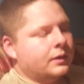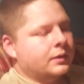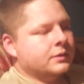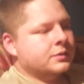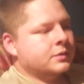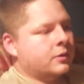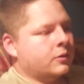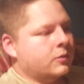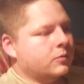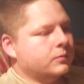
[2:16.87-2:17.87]
And
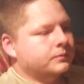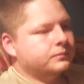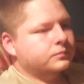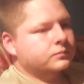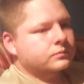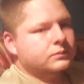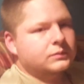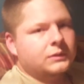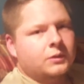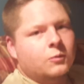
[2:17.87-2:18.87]
so
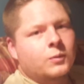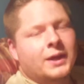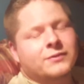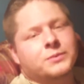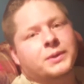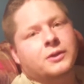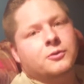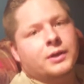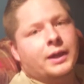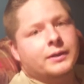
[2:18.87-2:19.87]
we have to be
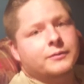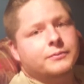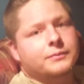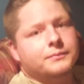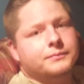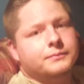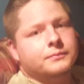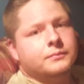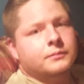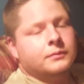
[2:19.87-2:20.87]
creative.
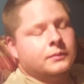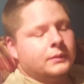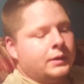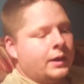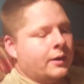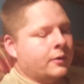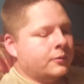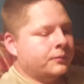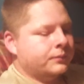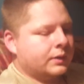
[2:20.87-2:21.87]

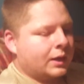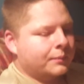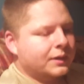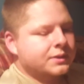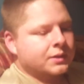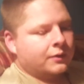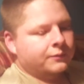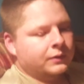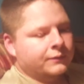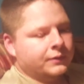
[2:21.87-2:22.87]
Now, I
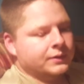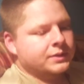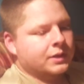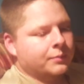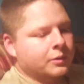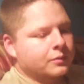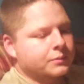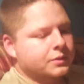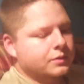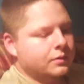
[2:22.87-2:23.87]
myself live in the
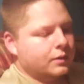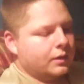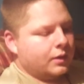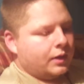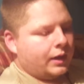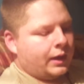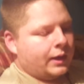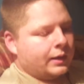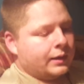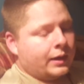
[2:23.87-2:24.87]
suburbs,
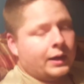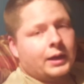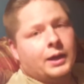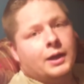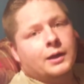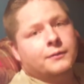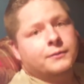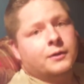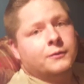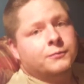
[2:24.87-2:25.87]
and I
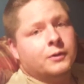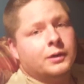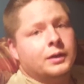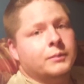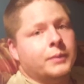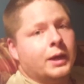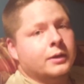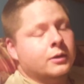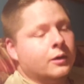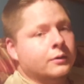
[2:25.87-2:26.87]
have a front and
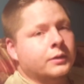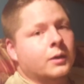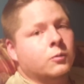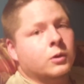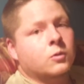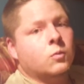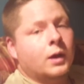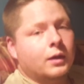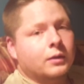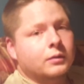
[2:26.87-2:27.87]
backyard that work
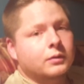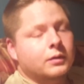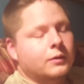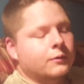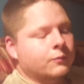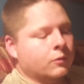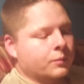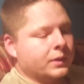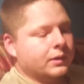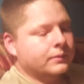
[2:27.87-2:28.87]
well
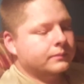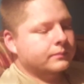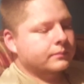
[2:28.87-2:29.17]
for me.